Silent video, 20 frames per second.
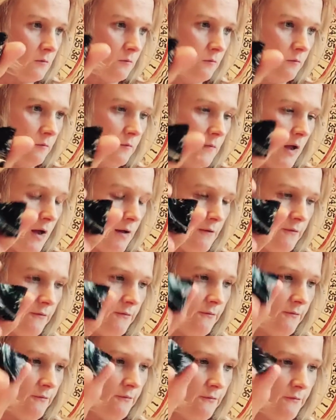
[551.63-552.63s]
I
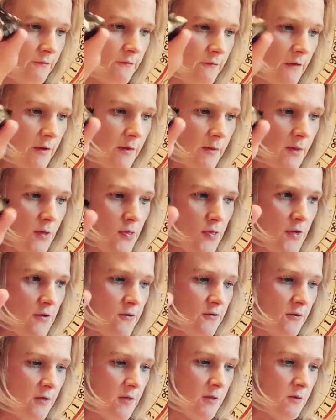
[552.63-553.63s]
think that's
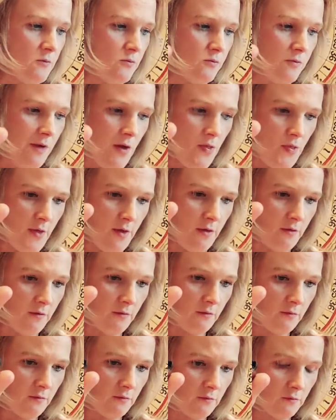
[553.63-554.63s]
actually the resin.
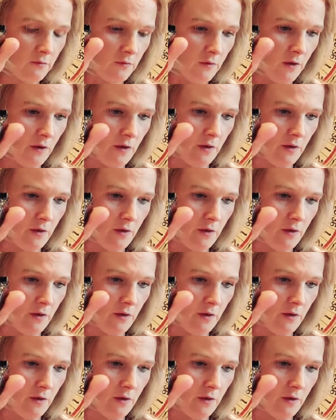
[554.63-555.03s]
It's